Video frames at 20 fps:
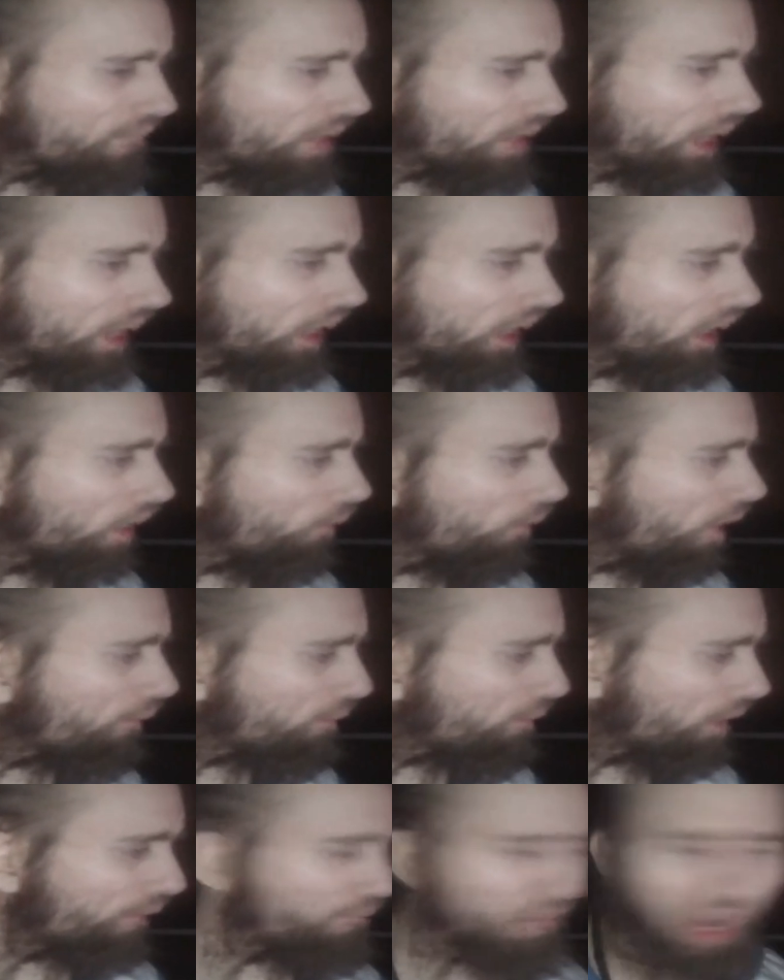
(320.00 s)
being
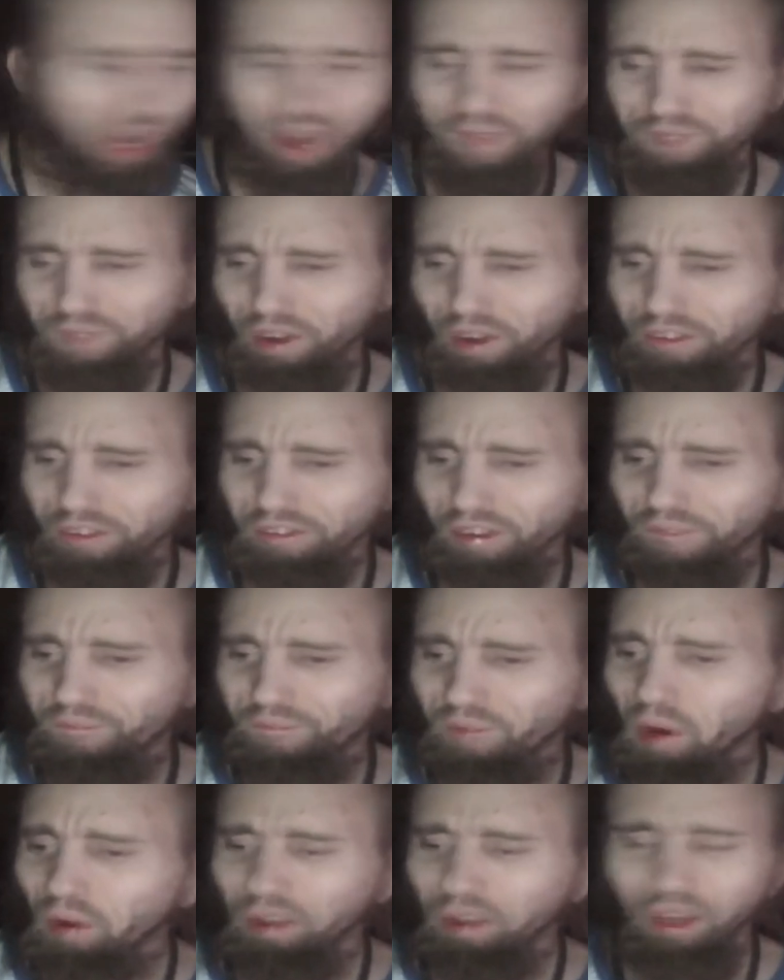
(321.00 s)
interrupted by a bunch of
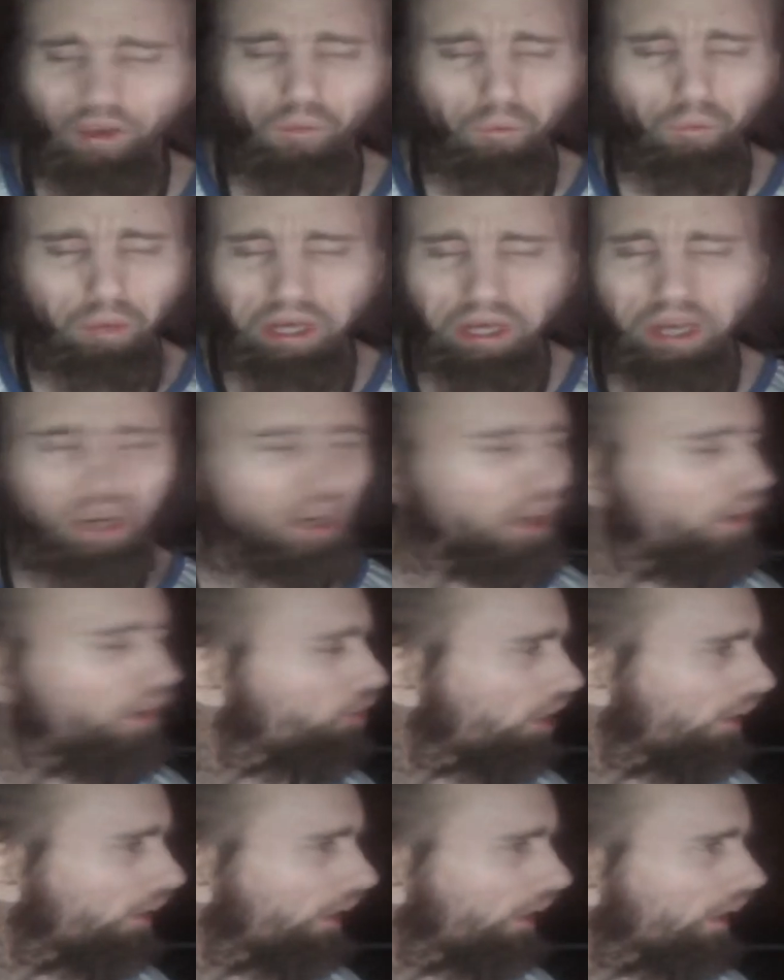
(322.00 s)
fucking
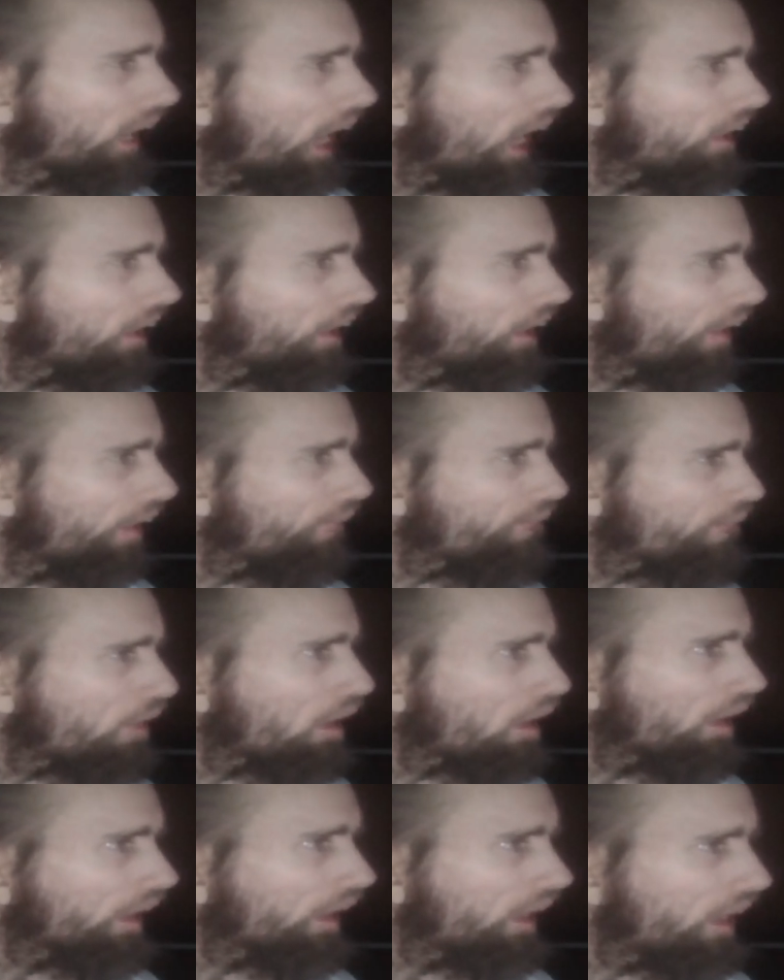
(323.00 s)
weirdos on the goddamn
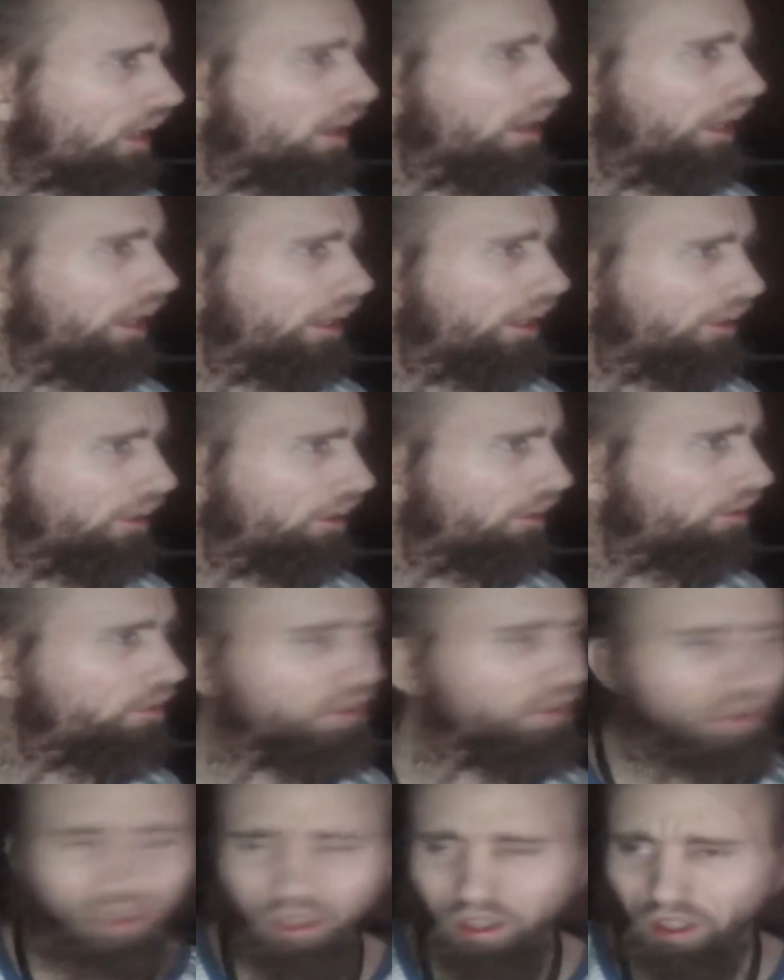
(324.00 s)
fucking internet, dude.
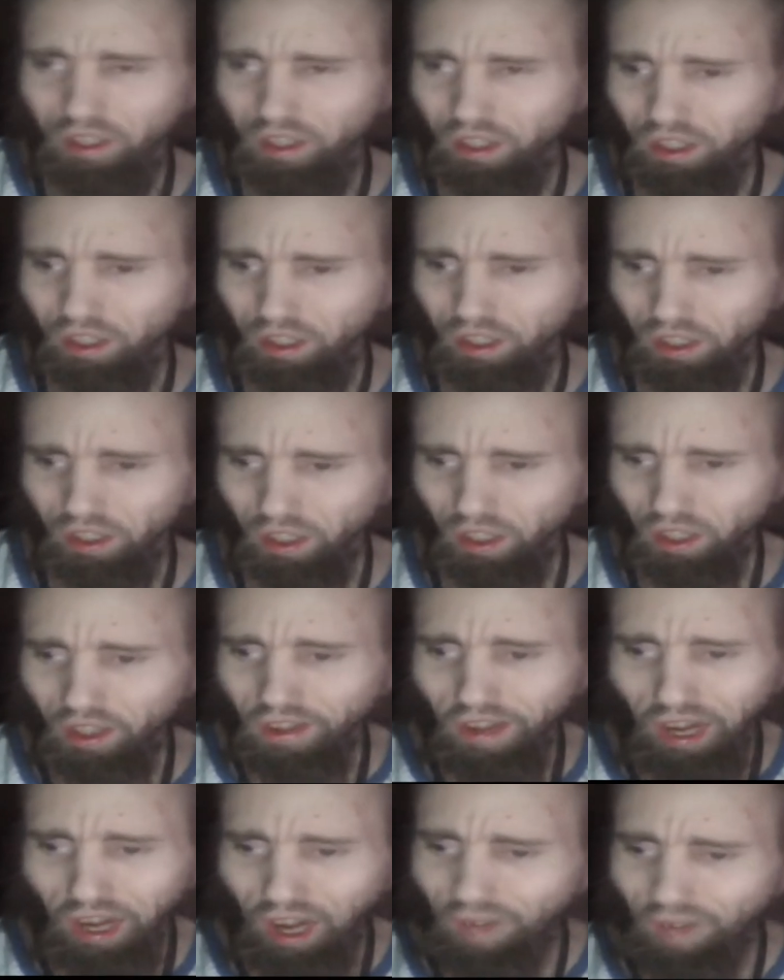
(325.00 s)

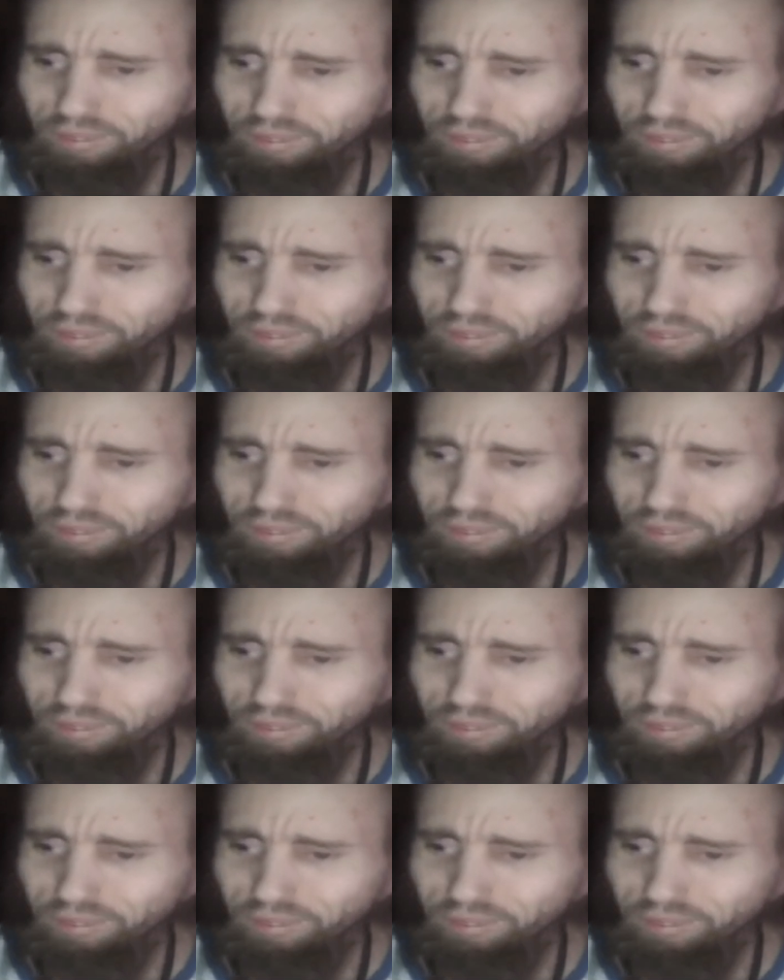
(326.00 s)
I'm